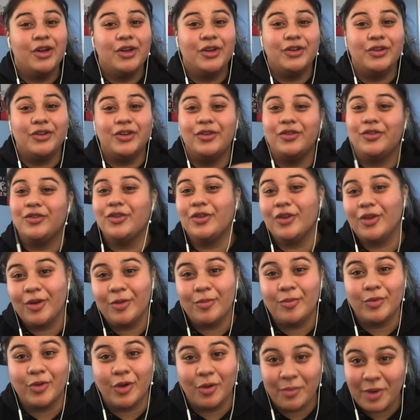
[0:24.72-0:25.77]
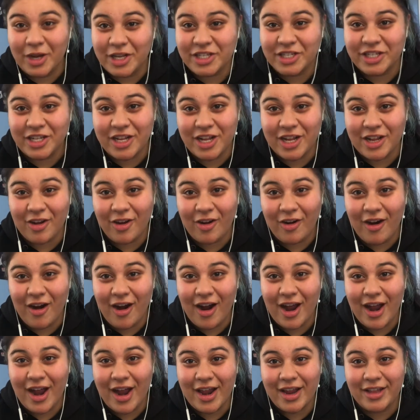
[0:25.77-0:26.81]
YouTube, not my shit,
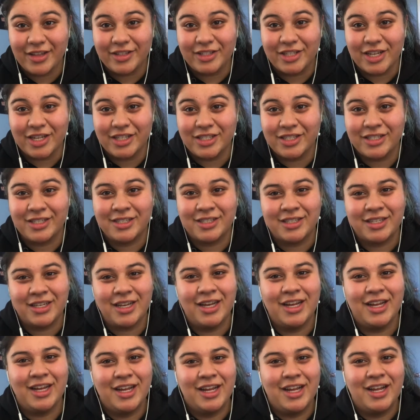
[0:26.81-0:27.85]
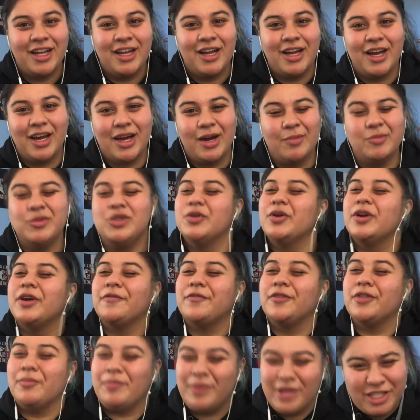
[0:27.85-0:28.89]
alright? Just... I'm doing it
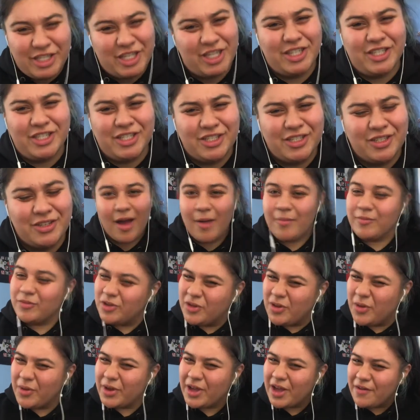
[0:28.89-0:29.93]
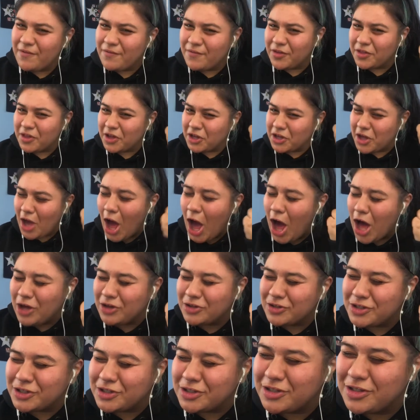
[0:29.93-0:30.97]
for the bitches. I'm doing it for the
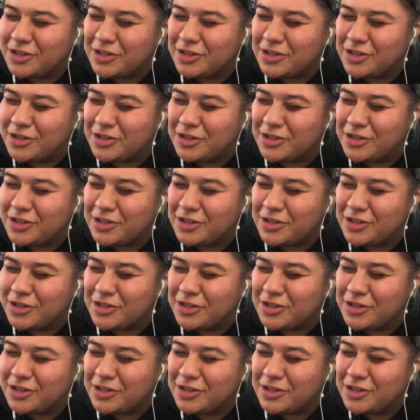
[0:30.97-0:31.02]
girls.